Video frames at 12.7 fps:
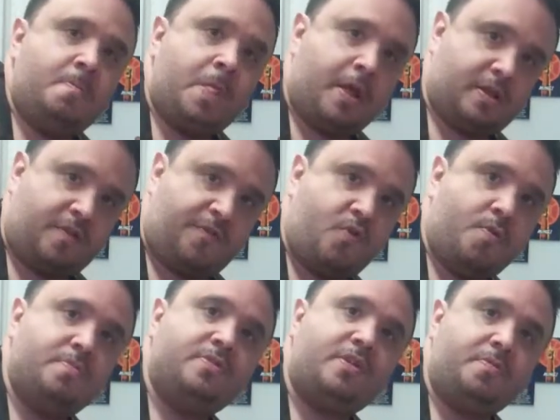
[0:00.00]
against
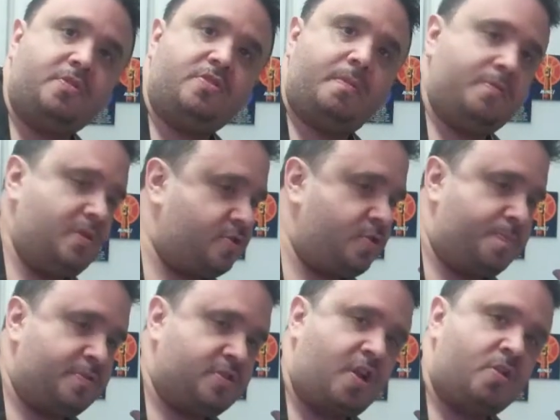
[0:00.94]
former W W E
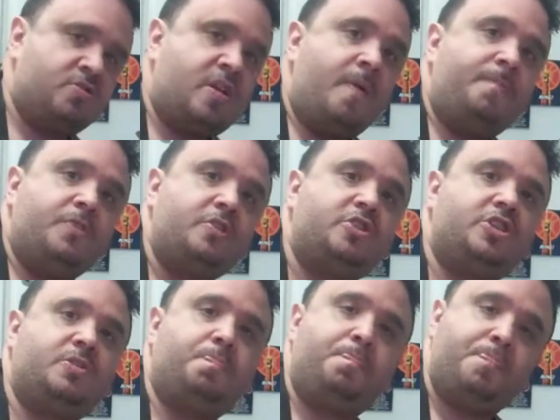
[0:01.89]
superstars, the
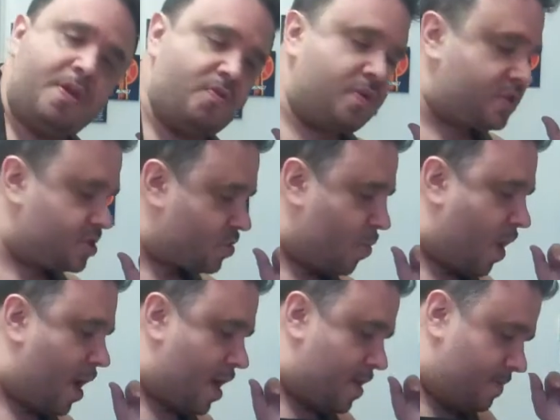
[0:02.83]
Spirit
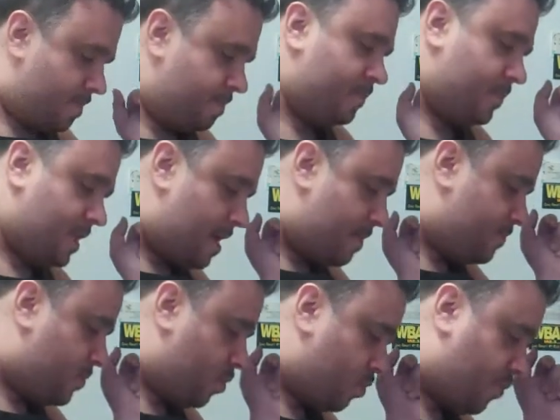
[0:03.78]
Squad.
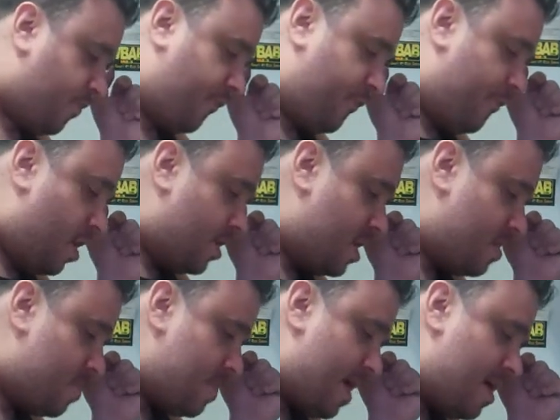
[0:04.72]
Yep, those
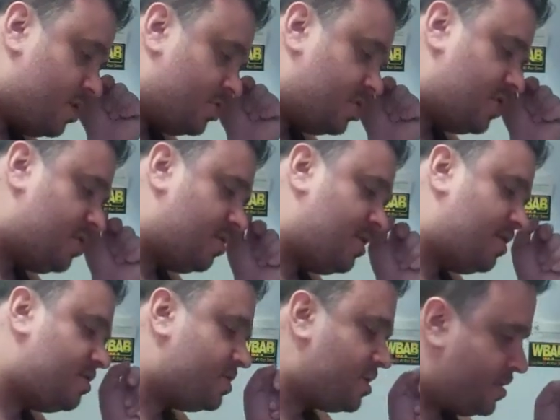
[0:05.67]
fucking male
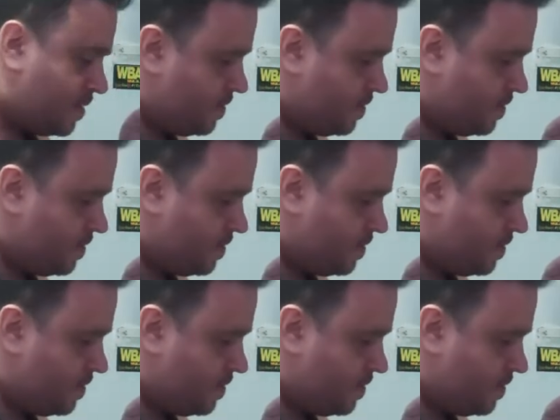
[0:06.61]
cheerleaders.